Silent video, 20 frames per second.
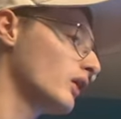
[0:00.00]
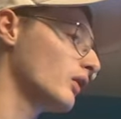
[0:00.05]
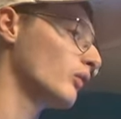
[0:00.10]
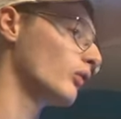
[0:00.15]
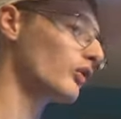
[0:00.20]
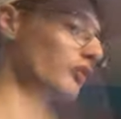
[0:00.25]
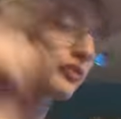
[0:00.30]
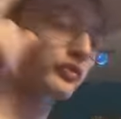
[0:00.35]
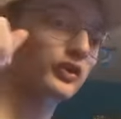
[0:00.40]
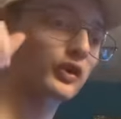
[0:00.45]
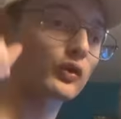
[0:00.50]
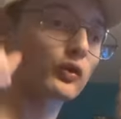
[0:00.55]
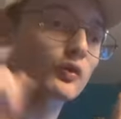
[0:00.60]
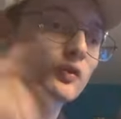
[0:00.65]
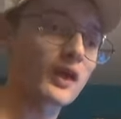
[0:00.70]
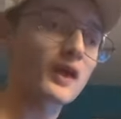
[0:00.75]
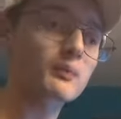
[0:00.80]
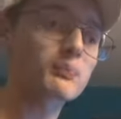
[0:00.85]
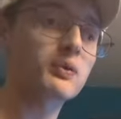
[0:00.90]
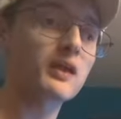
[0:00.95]
We'll see who
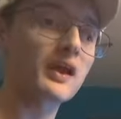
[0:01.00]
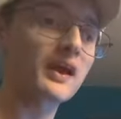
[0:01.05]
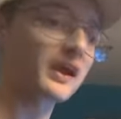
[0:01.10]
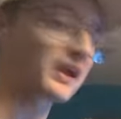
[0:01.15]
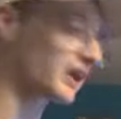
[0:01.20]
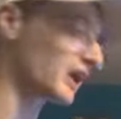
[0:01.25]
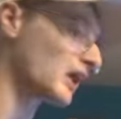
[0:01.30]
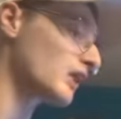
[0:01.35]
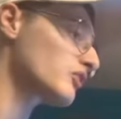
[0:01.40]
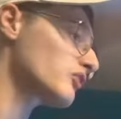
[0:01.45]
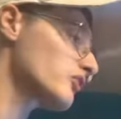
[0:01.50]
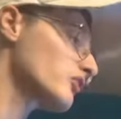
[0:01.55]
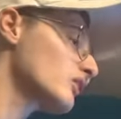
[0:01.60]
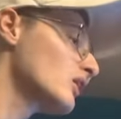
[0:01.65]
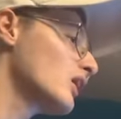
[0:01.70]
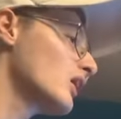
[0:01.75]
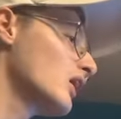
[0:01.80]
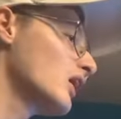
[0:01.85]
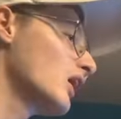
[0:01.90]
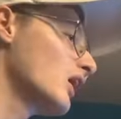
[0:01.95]
they play against.